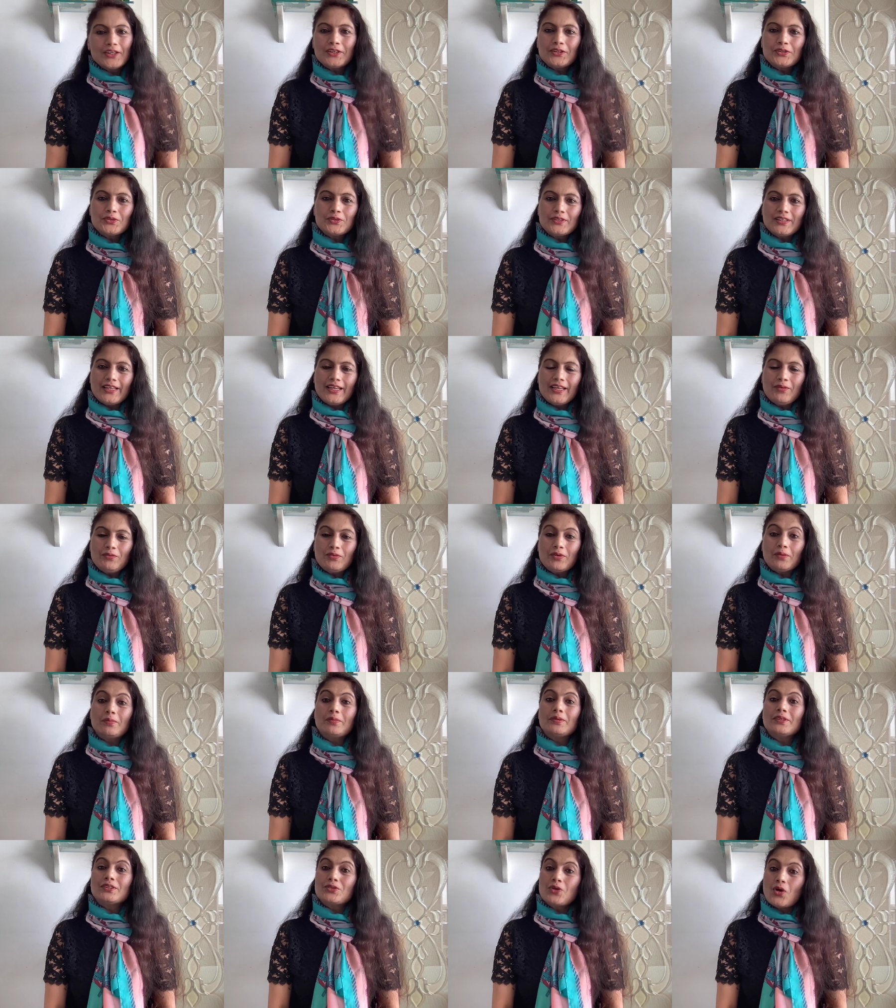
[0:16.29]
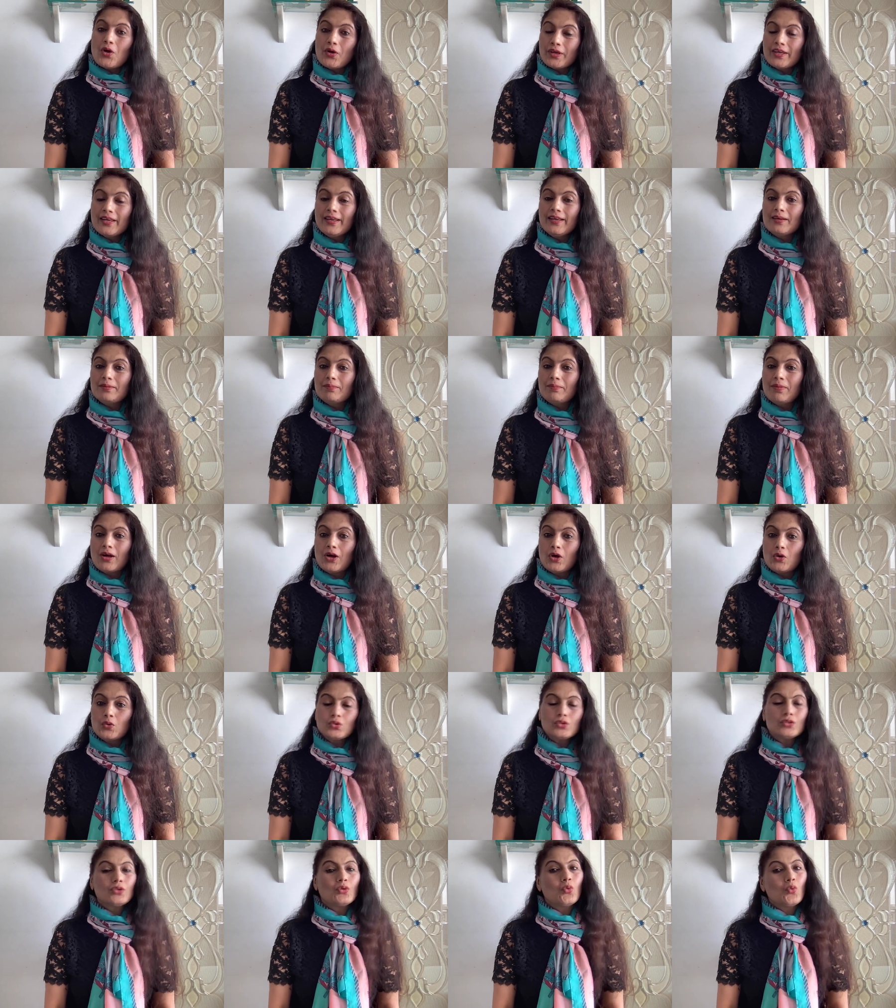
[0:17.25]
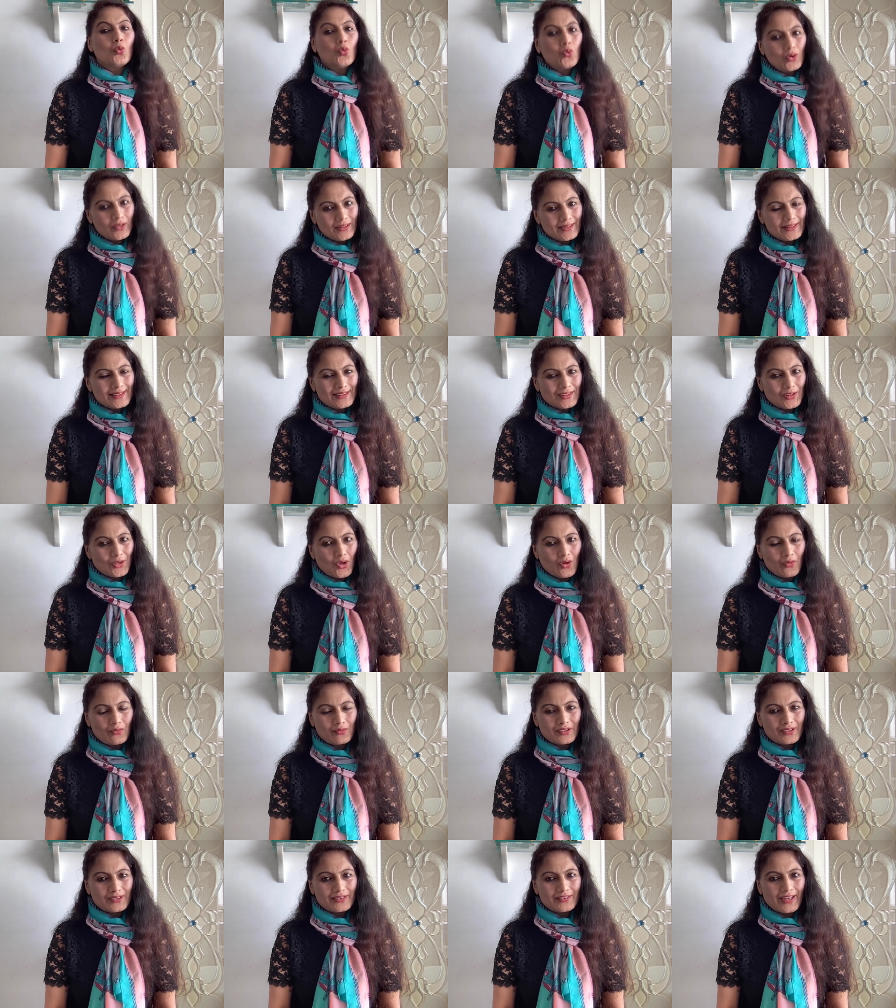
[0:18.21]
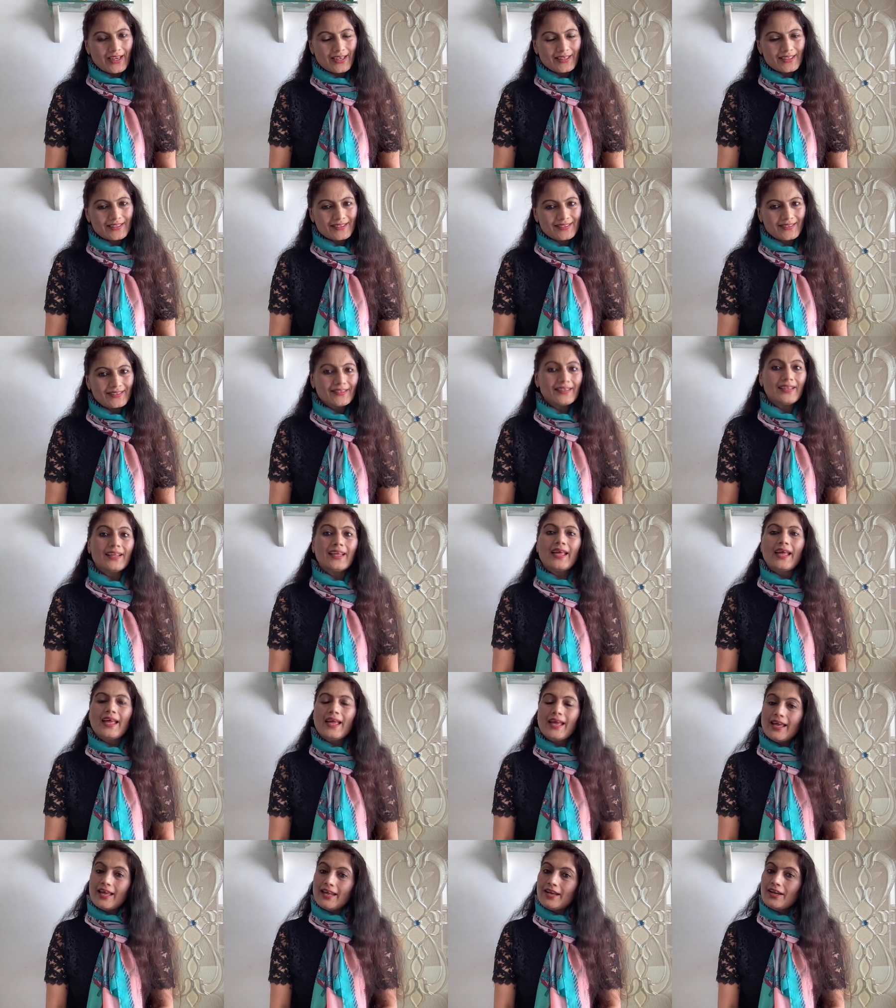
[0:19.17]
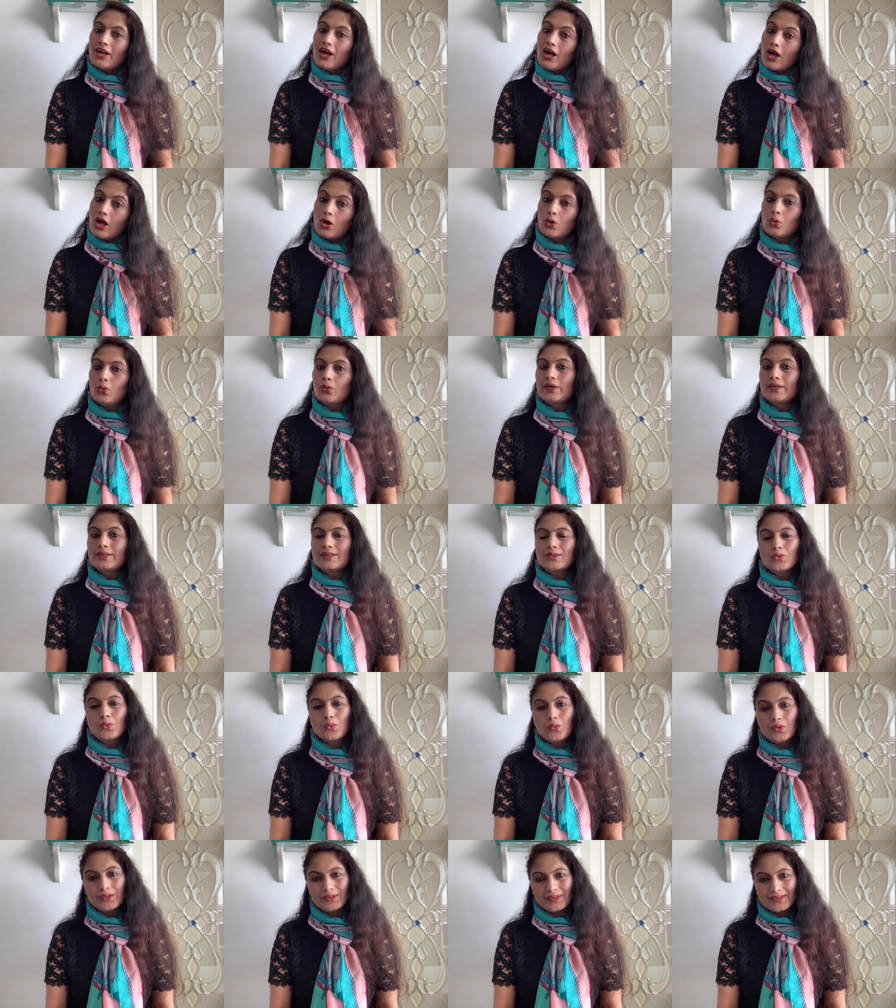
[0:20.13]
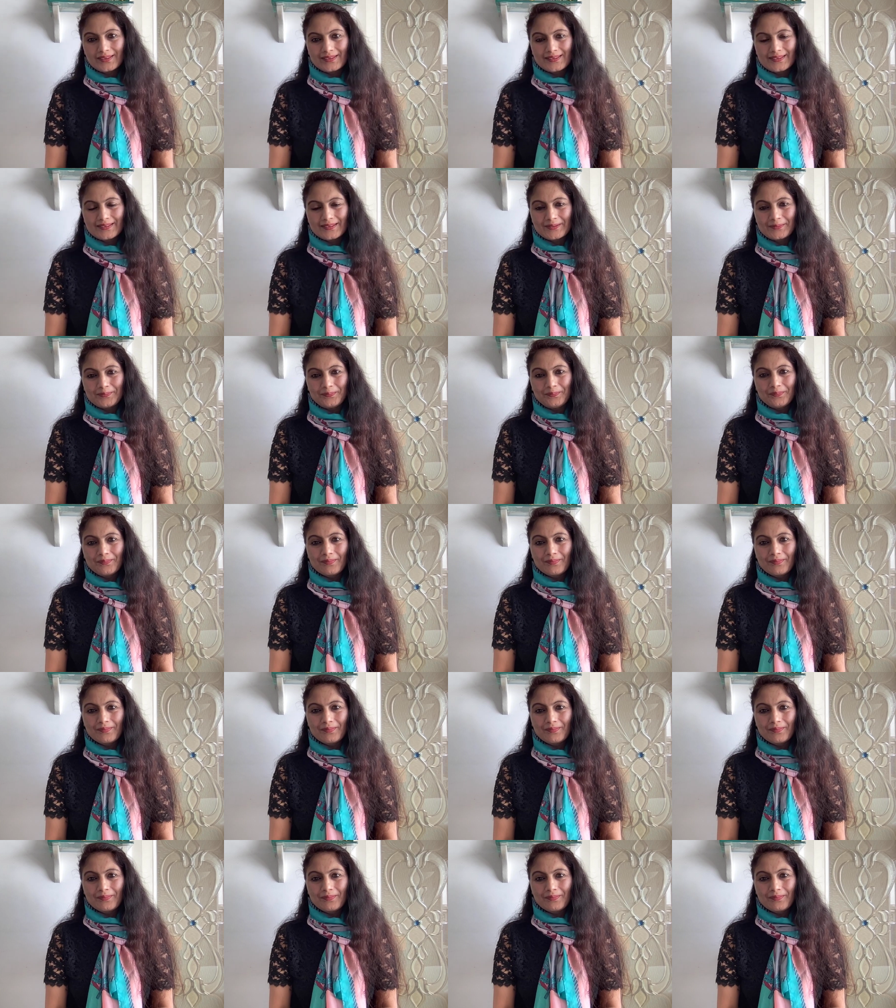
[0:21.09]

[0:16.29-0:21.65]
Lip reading: Today we'll be talking about what is Law of Attraction and how it works.